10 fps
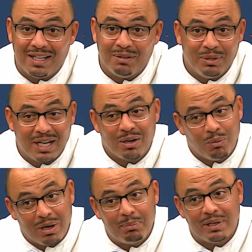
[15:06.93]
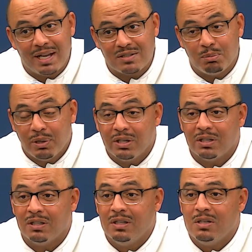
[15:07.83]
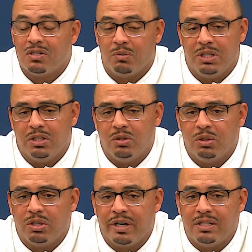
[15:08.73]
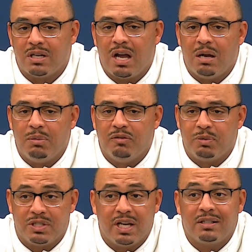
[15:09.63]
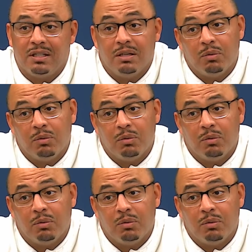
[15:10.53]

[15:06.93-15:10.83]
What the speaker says: And we got a weapon as a punter, so we need to do a great job of protecting.